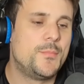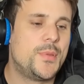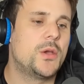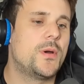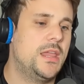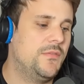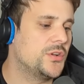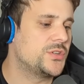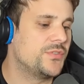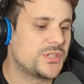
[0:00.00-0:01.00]
aware you've got
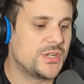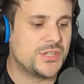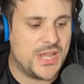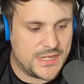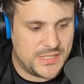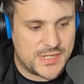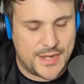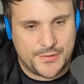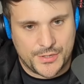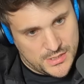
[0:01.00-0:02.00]
to research the
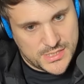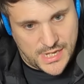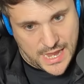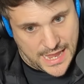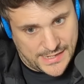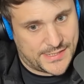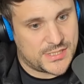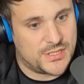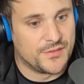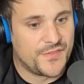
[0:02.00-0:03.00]
anti-tank gun to get access
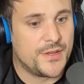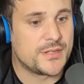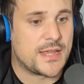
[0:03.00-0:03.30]
to the first